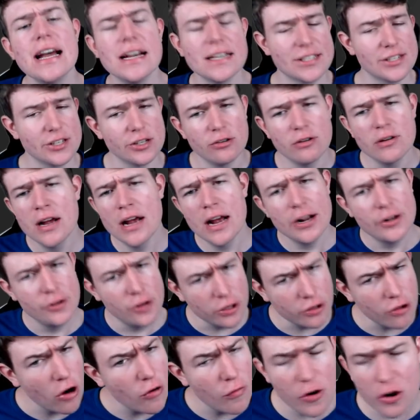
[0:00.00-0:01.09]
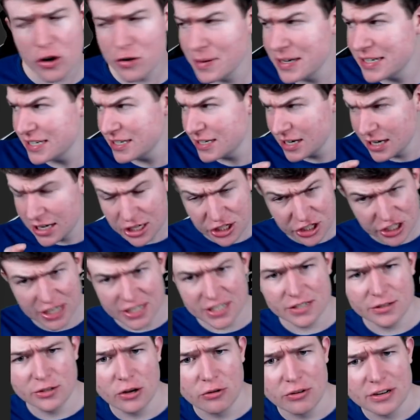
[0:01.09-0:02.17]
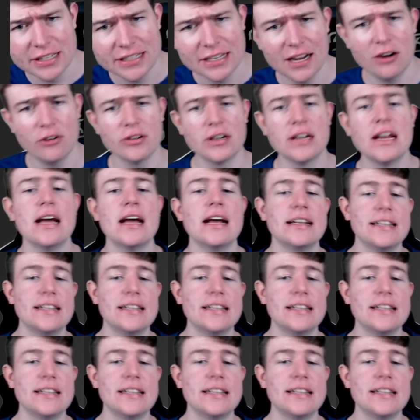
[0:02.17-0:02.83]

So not overcommitting, just slowing down.